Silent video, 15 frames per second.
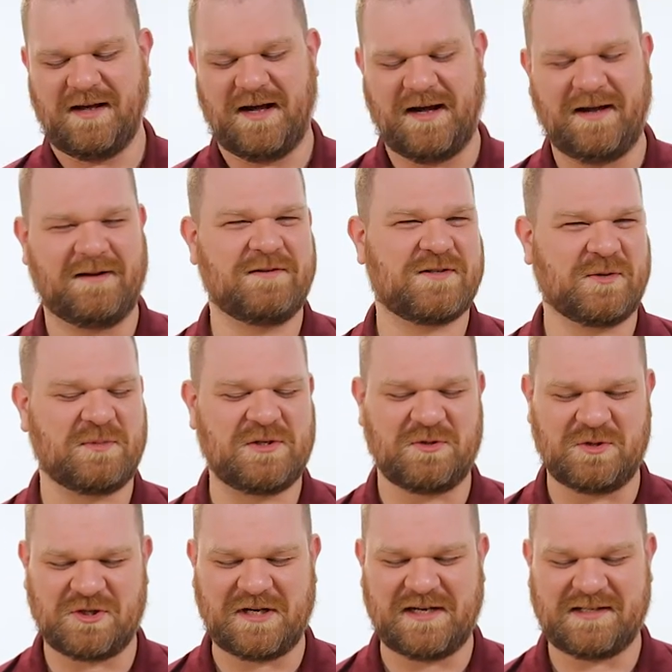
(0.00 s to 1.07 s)
Uh, it took me
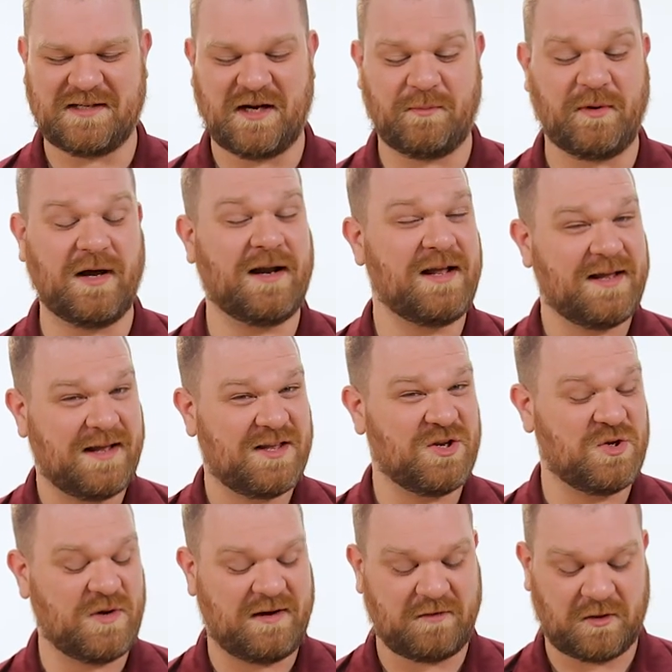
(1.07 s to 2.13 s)
two tries there, but
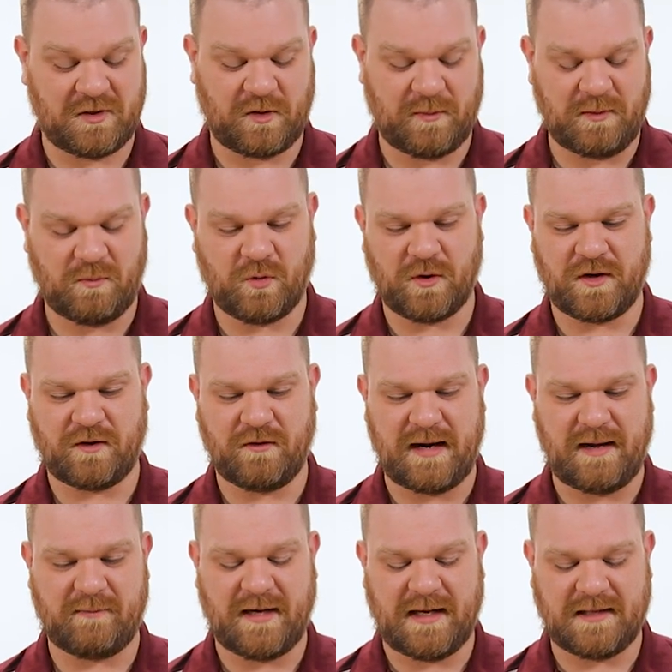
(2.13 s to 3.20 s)
you do have a little bit more to
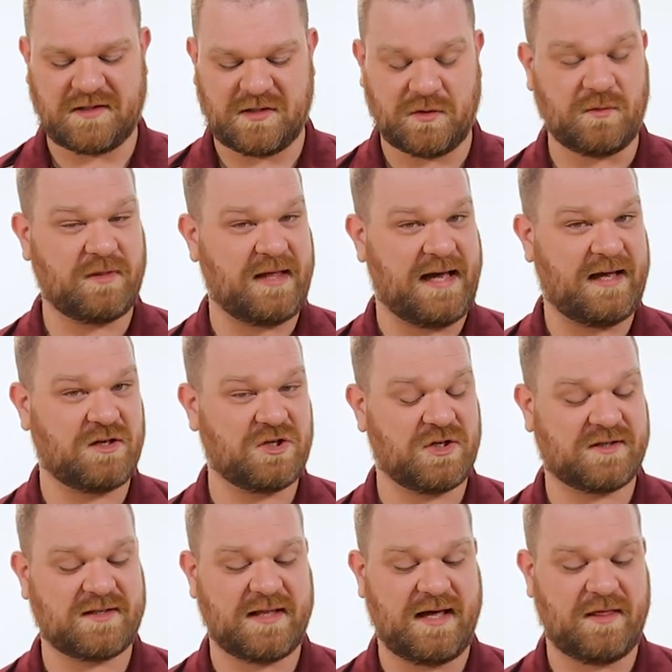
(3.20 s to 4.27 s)
grab onto than
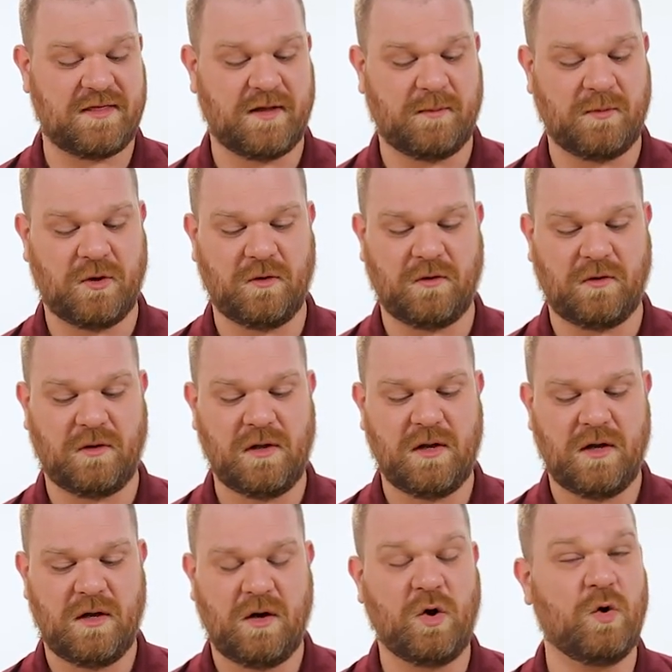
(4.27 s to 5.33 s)
just that thumb hole
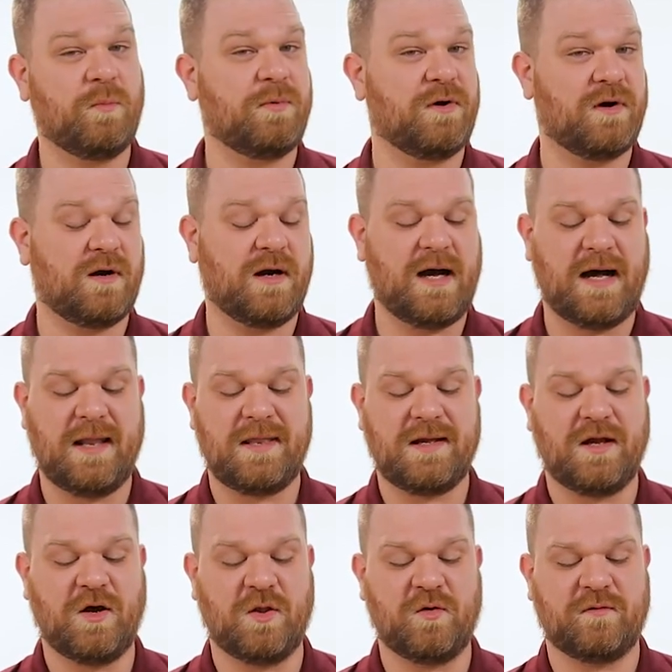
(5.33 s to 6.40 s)
opener on
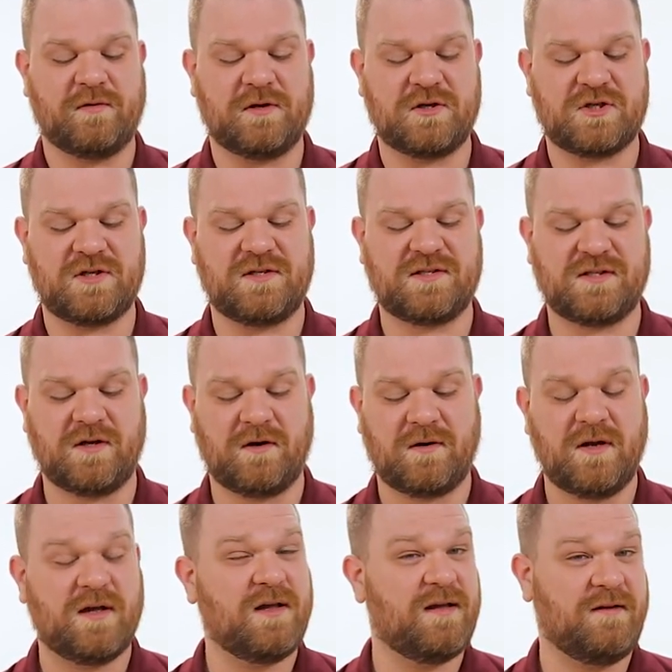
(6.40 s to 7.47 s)
the other version. So
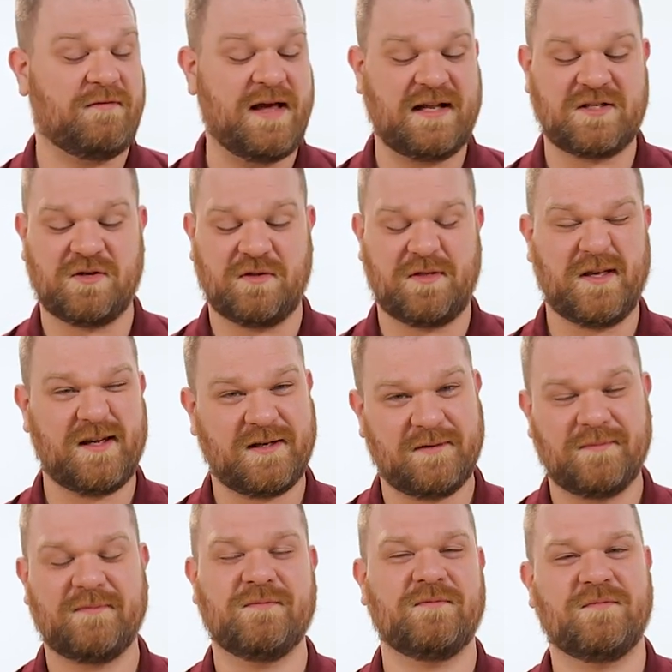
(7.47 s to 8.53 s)
if that's your
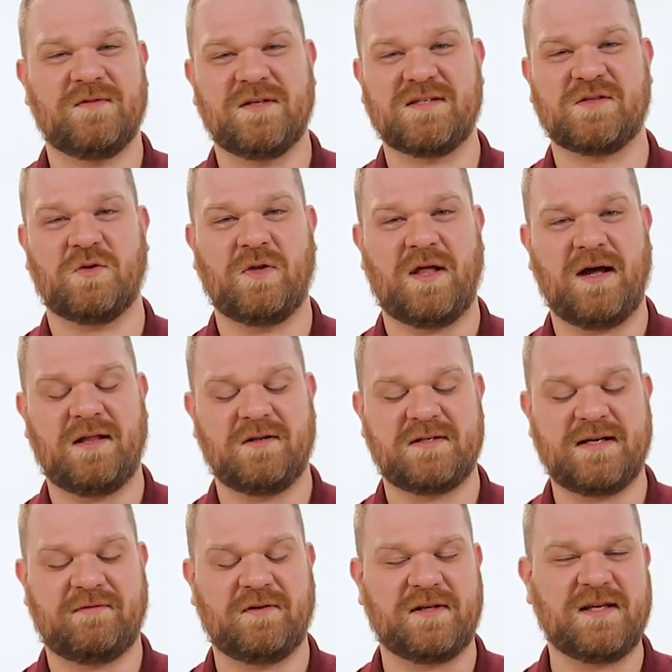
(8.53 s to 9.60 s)
thing, this will uh,
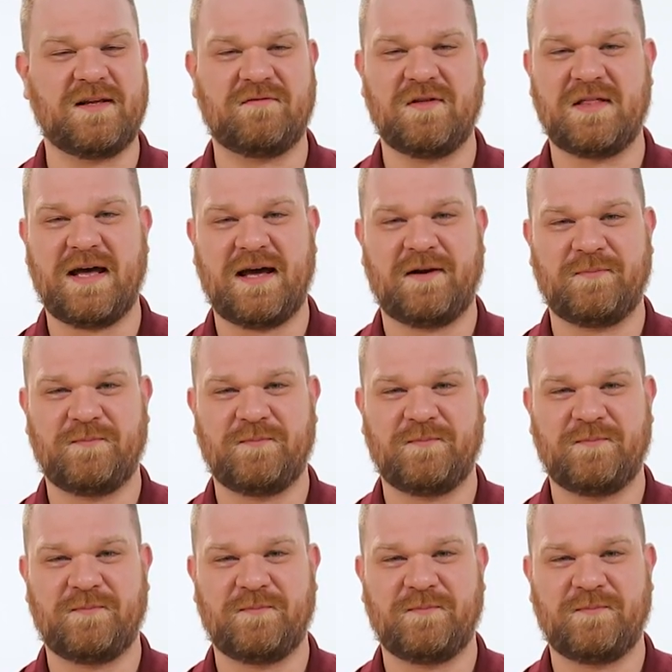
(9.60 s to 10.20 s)
definitely give you that.